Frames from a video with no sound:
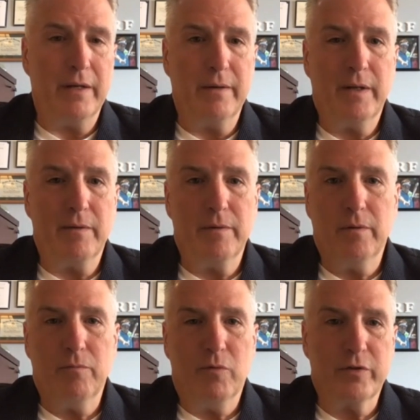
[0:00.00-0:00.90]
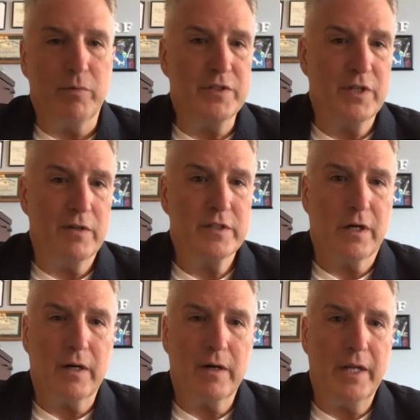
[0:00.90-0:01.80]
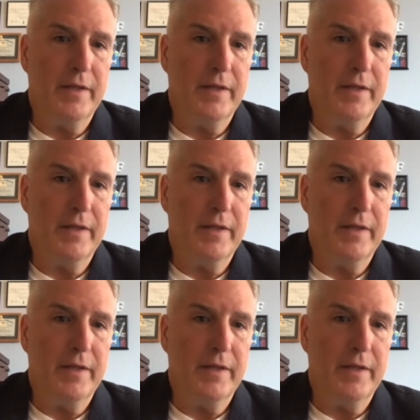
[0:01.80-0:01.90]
and what the results are.